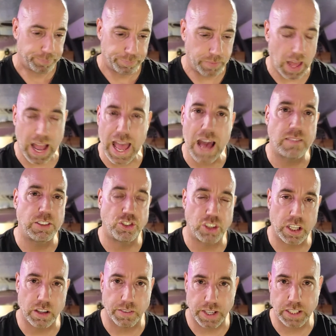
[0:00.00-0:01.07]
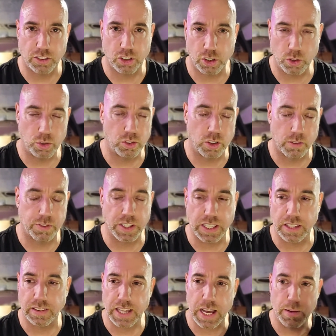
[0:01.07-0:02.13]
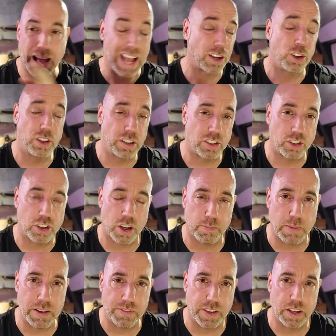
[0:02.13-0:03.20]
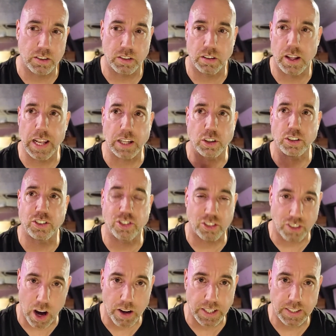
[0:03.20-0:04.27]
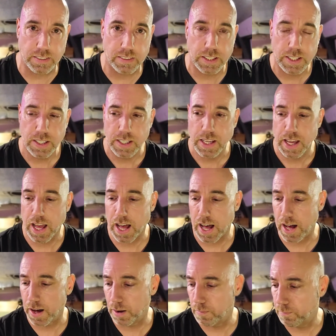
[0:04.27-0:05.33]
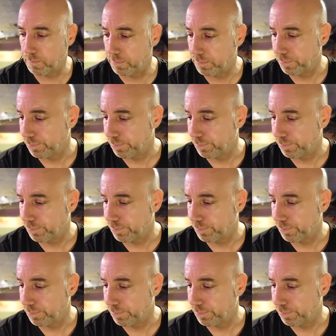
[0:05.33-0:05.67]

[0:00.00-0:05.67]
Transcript: I have a generator too, don't forget that. I could turn my vehicle on, I could start it, and